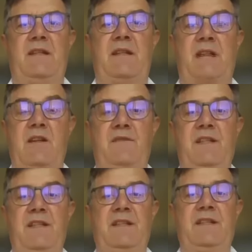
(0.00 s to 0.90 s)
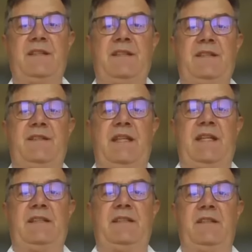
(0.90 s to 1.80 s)
uh, COVID
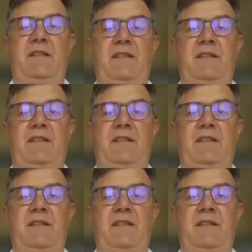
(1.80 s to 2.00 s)
that the